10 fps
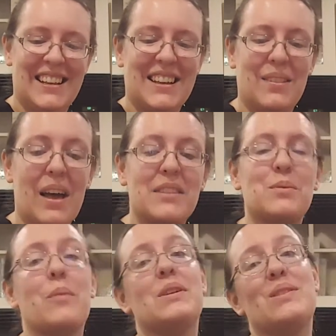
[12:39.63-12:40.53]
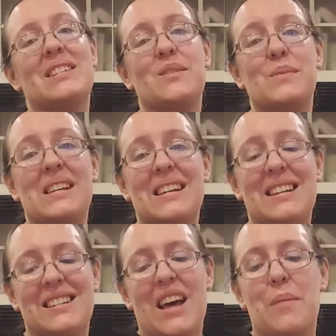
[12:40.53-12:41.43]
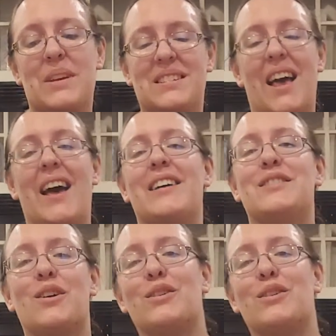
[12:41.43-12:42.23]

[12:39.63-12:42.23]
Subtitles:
Well, that's why we do this a minute at a time, because eggs are